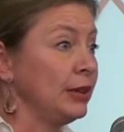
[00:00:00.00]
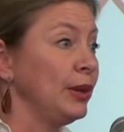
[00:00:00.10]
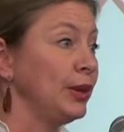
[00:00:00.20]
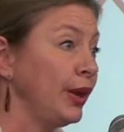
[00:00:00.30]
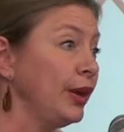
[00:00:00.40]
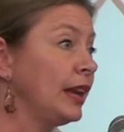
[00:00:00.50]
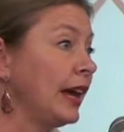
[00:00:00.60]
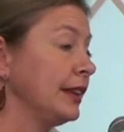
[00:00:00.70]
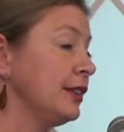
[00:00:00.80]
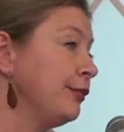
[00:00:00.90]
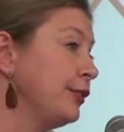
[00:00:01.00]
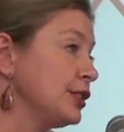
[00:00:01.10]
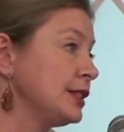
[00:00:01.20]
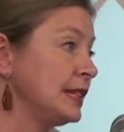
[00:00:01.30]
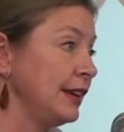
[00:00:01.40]
And we know, like in the
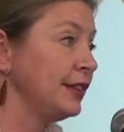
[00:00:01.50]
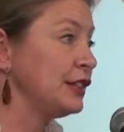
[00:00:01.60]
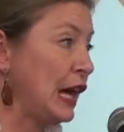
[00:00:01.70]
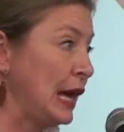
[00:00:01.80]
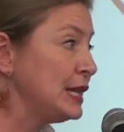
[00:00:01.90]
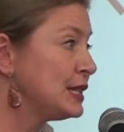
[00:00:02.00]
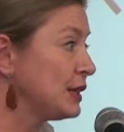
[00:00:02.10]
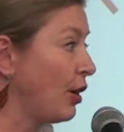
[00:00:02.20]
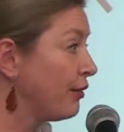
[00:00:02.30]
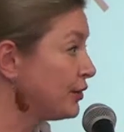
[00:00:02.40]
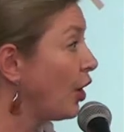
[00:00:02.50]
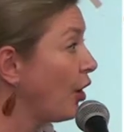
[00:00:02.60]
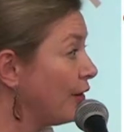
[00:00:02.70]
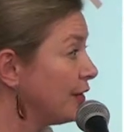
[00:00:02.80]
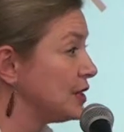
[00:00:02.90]
first 7 days after
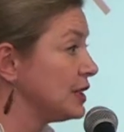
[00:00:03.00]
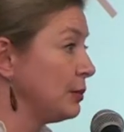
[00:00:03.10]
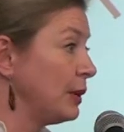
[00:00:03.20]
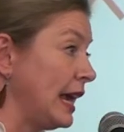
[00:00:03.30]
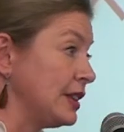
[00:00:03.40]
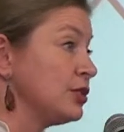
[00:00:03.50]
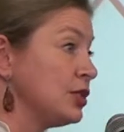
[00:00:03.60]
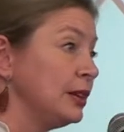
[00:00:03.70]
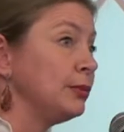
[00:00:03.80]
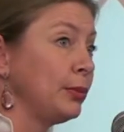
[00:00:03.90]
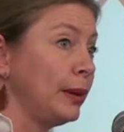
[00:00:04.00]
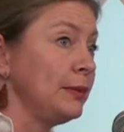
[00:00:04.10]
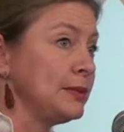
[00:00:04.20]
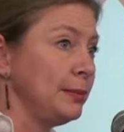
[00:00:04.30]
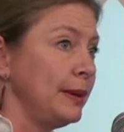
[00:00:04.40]
harvest, that one has to treat with
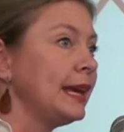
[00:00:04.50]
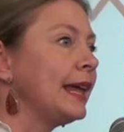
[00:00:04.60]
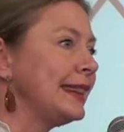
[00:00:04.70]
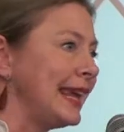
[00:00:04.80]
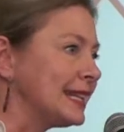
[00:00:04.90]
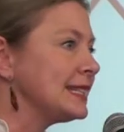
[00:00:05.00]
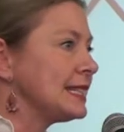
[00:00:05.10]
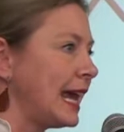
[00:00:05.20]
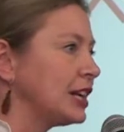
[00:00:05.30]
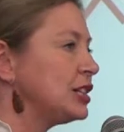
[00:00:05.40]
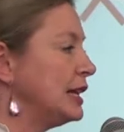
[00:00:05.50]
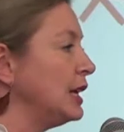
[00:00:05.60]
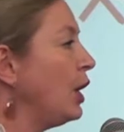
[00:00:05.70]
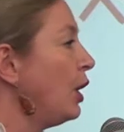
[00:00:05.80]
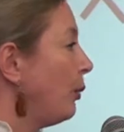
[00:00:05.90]
1-MCP, and that is
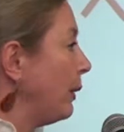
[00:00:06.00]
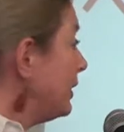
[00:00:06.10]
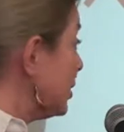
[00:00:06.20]
actually when the